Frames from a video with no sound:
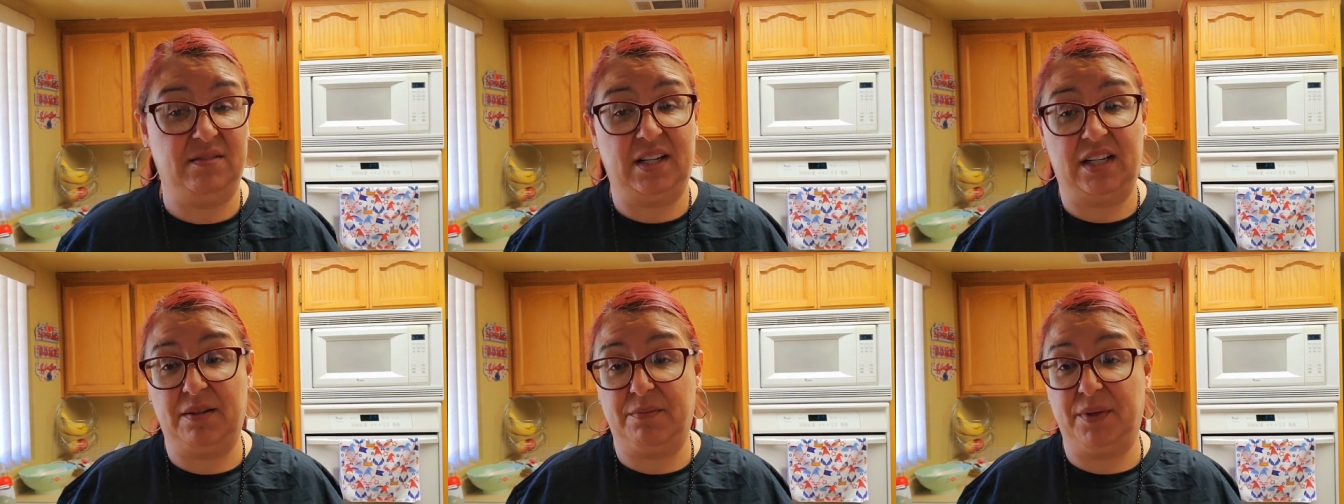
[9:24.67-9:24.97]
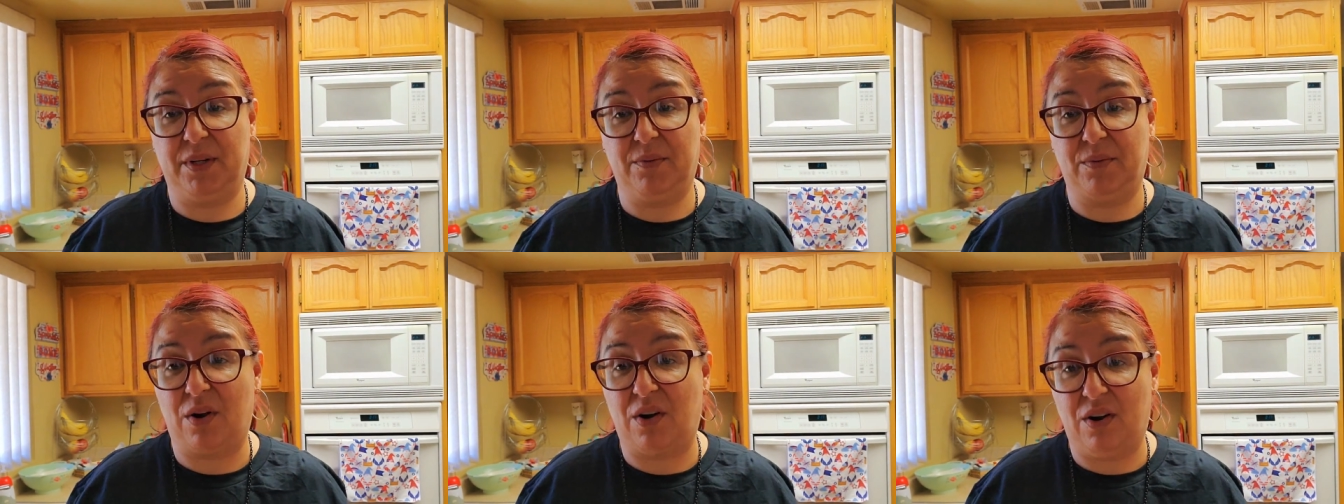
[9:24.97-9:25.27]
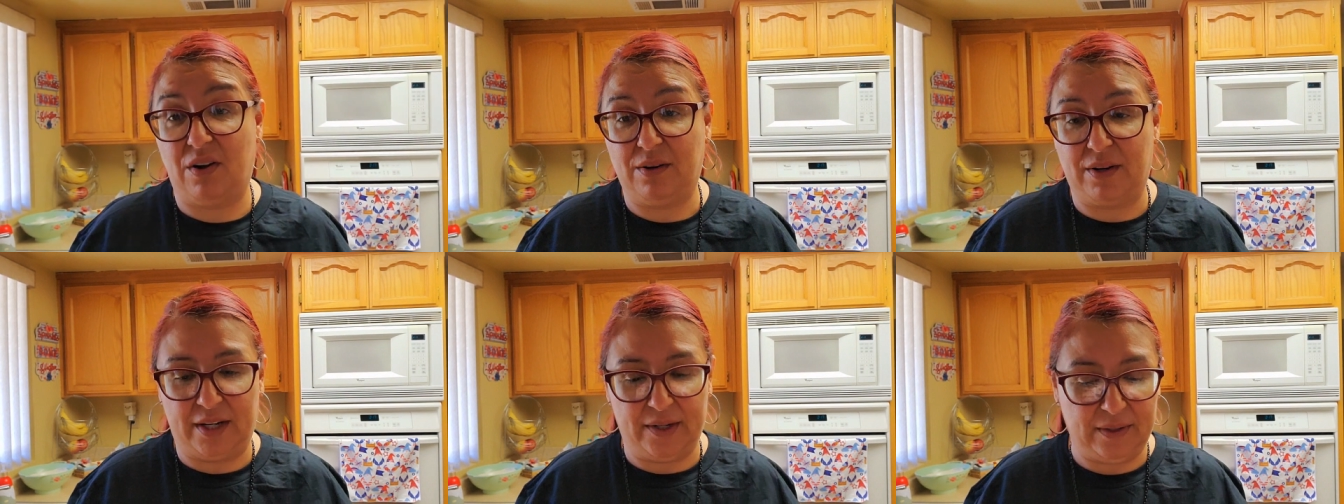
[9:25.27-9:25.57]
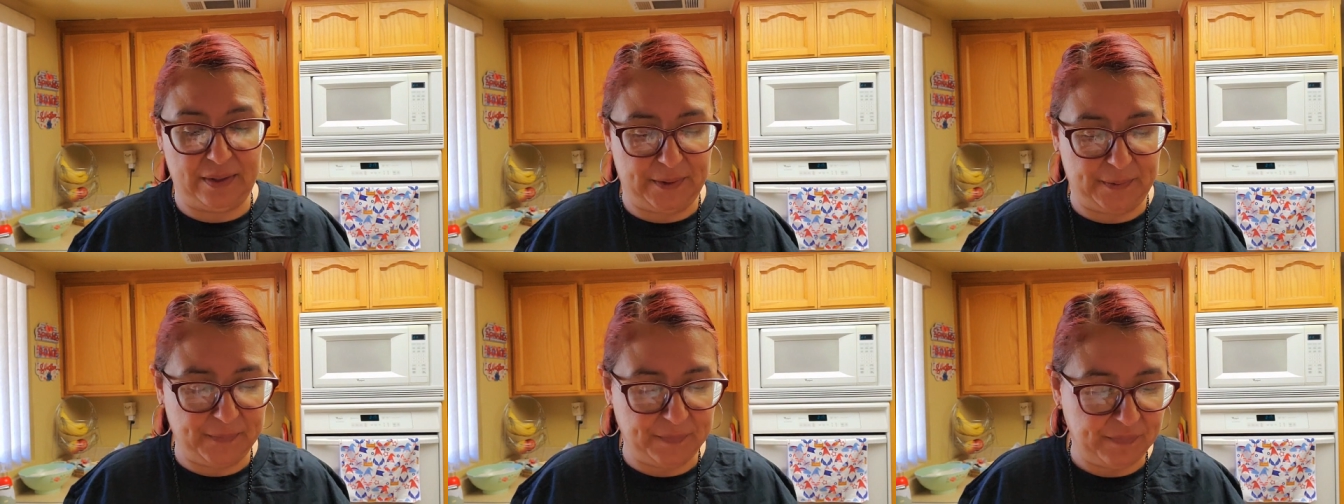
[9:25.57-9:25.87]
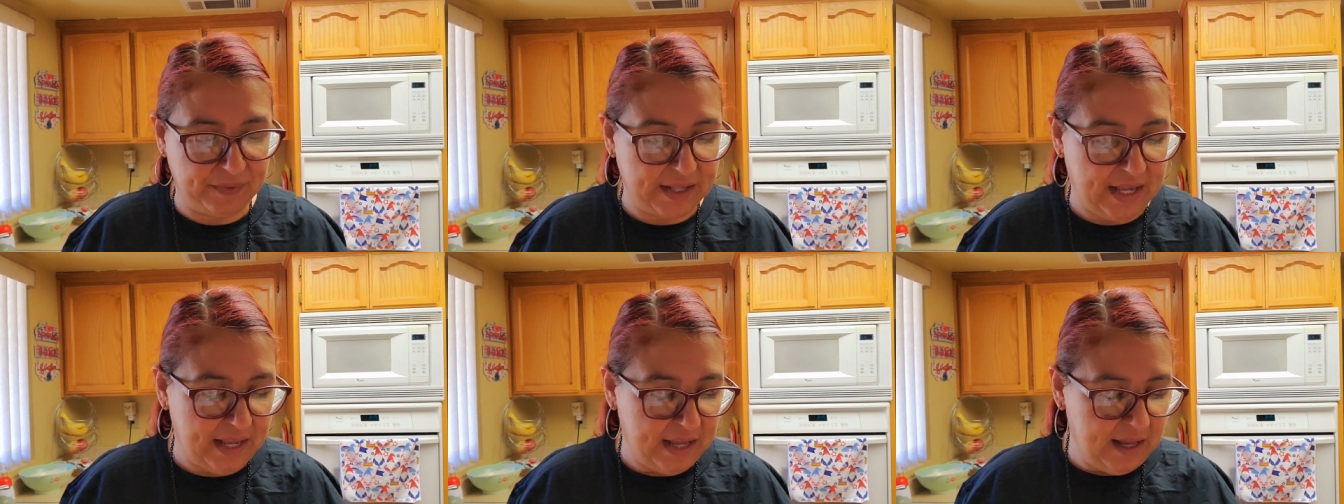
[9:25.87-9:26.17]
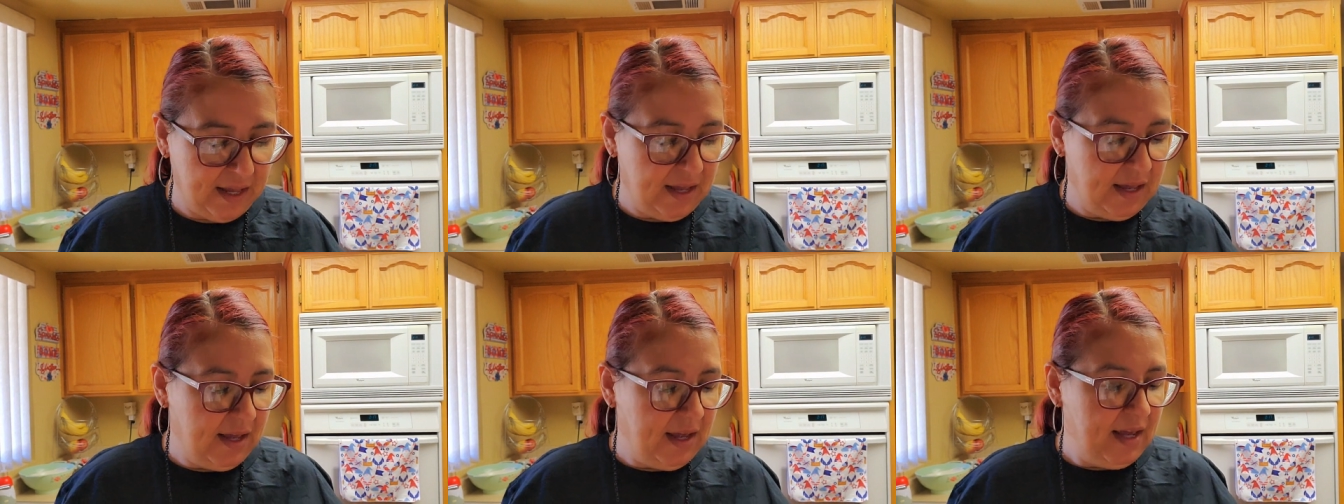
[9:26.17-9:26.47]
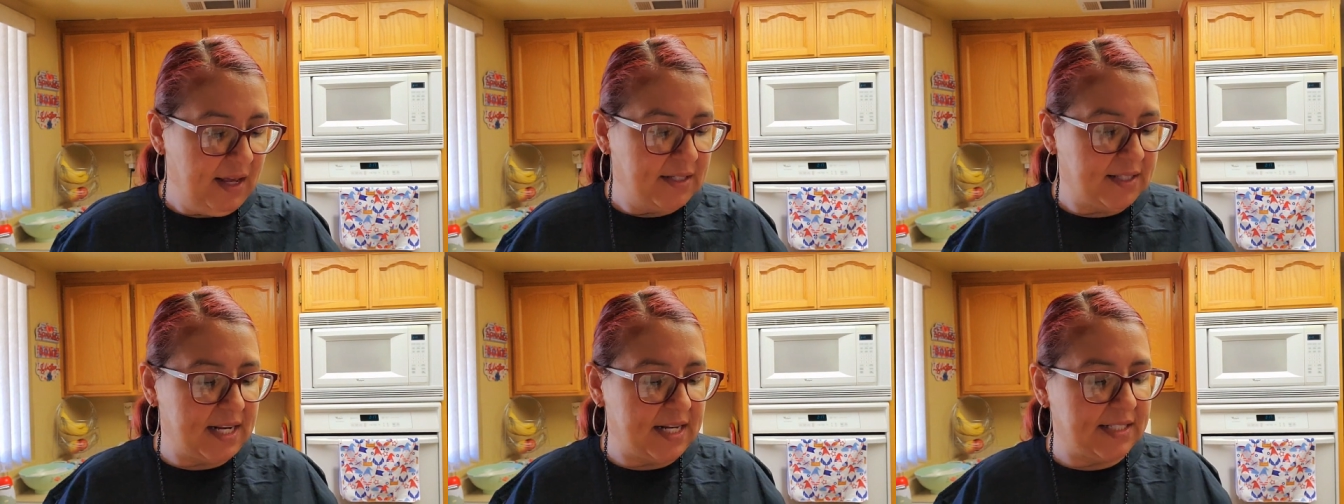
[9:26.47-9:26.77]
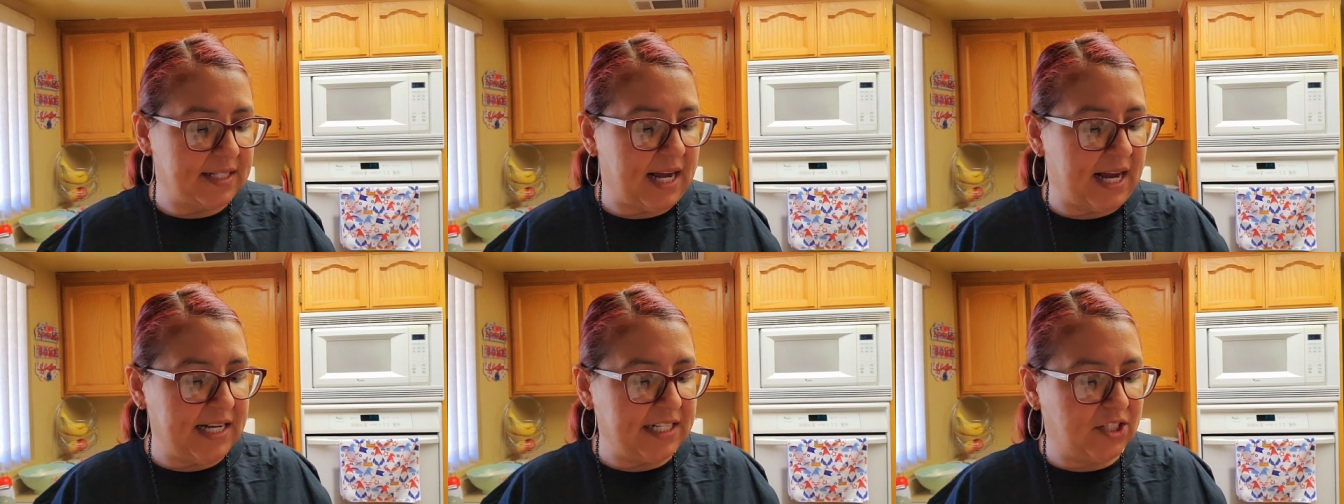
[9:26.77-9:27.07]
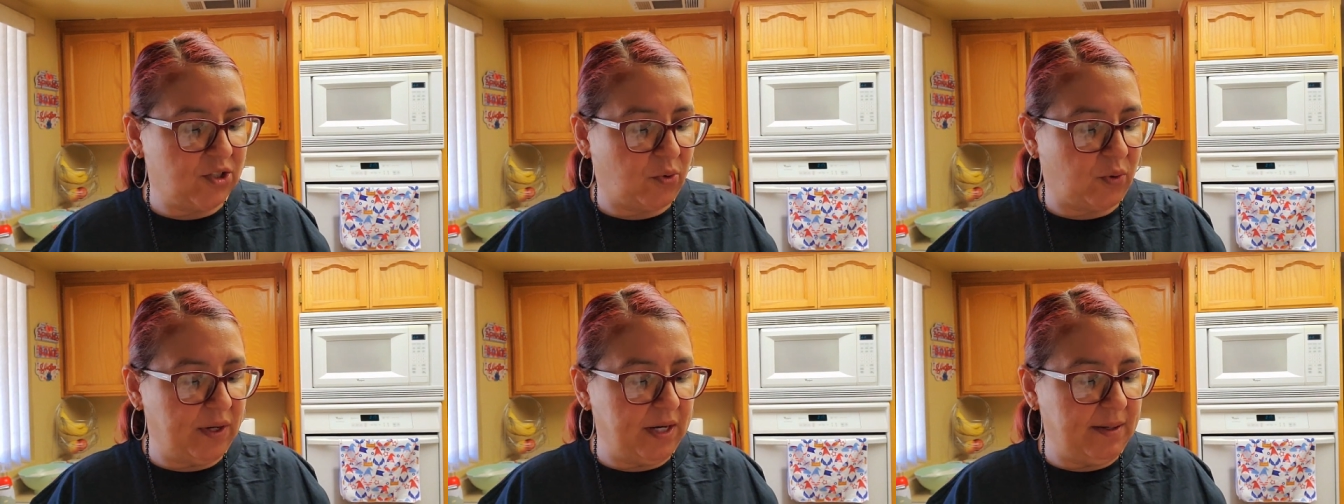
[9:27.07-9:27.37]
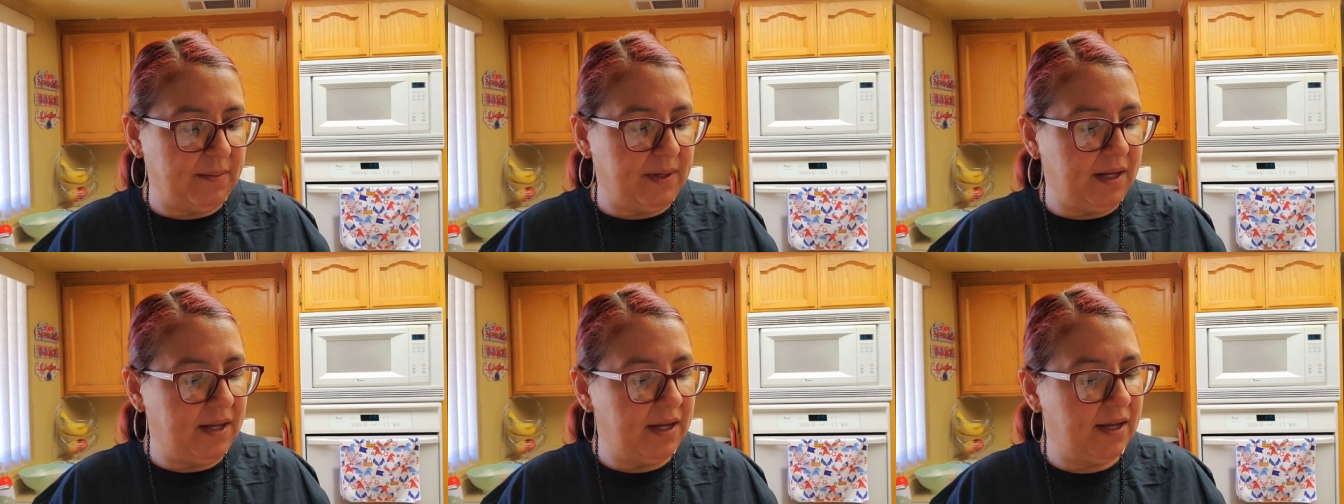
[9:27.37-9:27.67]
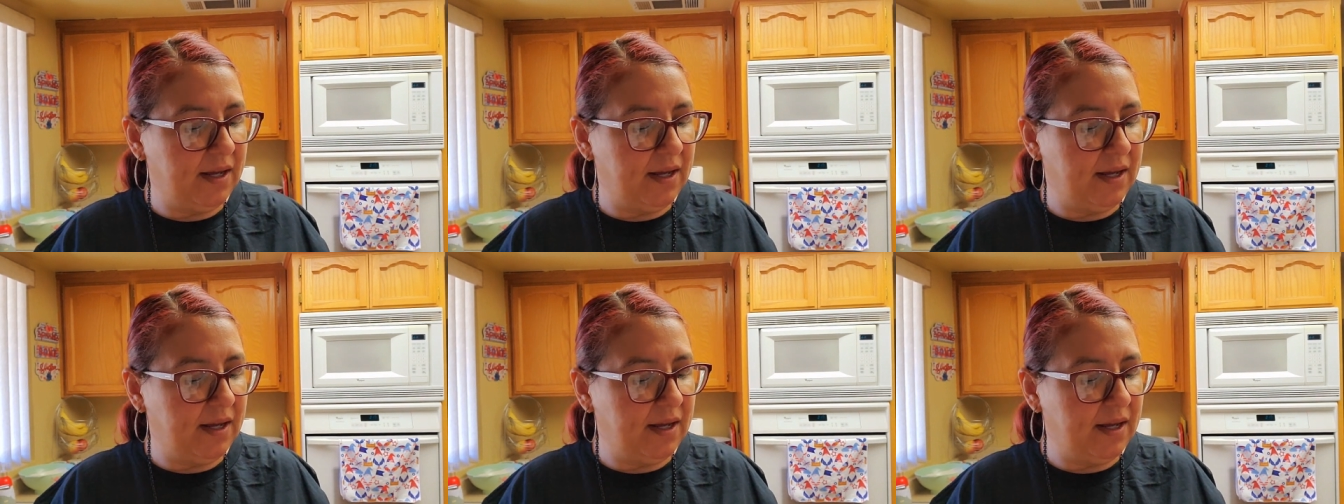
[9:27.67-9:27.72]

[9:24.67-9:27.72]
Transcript: I could be wrong, I don't know. It says ice cream,